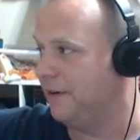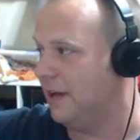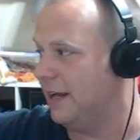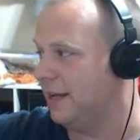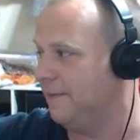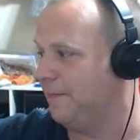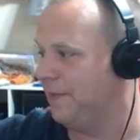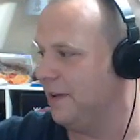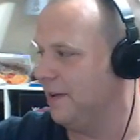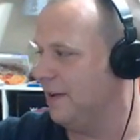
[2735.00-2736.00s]
you'd like it.
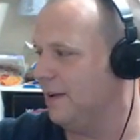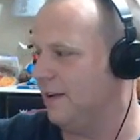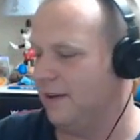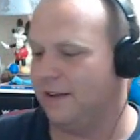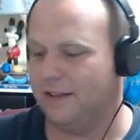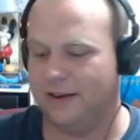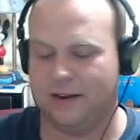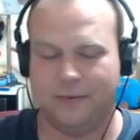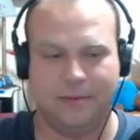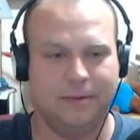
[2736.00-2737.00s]
There you
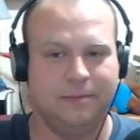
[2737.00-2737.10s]
go, baby.